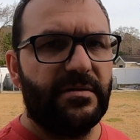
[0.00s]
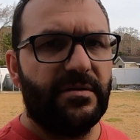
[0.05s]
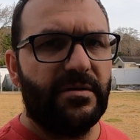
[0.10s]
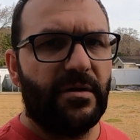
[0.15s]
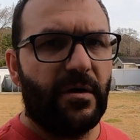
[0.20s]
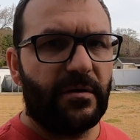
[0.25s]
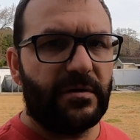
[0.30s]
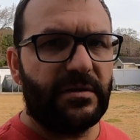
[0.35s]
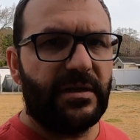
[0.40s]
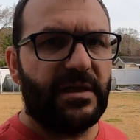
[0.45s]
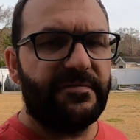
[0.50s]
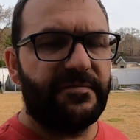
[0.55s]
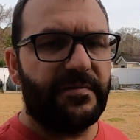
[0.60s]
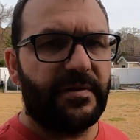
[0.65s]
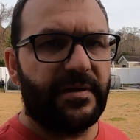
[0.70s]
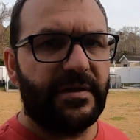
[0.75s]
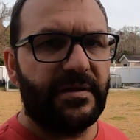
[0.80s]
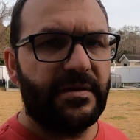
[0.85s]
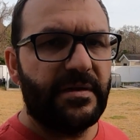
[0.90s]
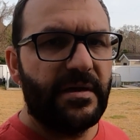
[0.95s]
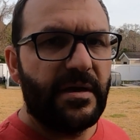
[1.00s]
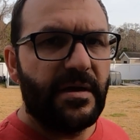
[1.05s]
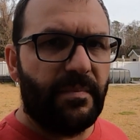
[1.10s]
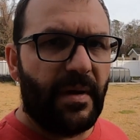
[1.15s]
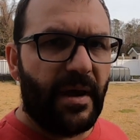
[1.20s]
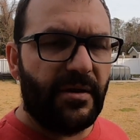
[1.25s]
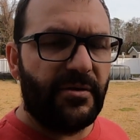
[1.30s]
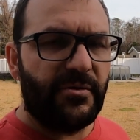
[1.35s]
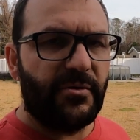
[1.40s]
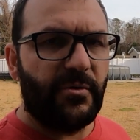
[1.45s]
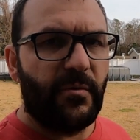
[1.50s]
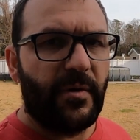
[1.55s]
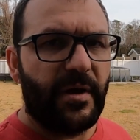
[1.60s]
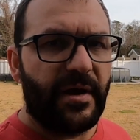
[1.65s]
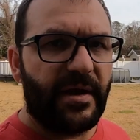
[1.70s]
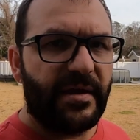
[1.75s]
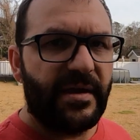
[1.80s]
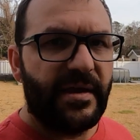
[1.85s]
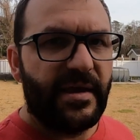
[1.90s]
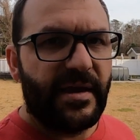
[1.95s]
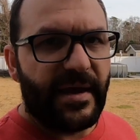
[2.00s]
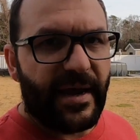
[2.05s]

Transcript: yard leveling manual way.